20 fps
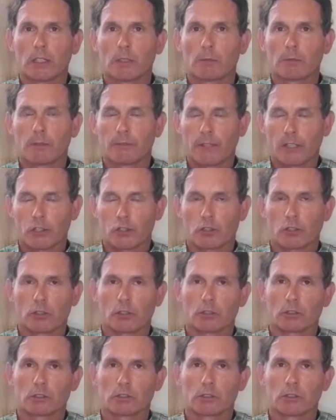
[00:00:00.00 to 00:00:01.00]

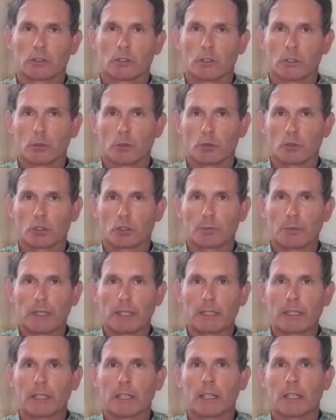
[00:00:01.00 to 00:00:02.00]
professionals who
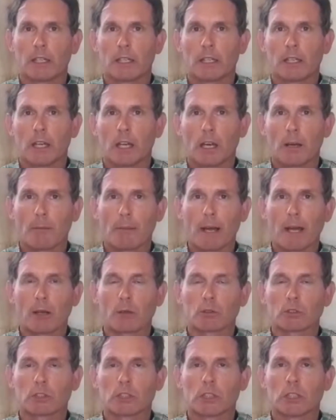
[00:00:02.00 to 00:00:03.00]
speak
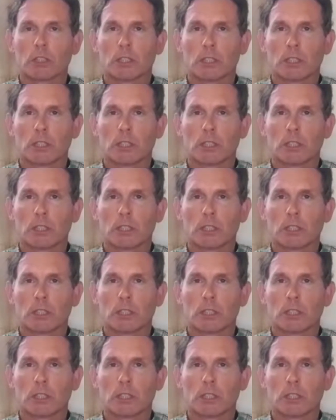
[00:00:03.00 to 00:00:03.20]
about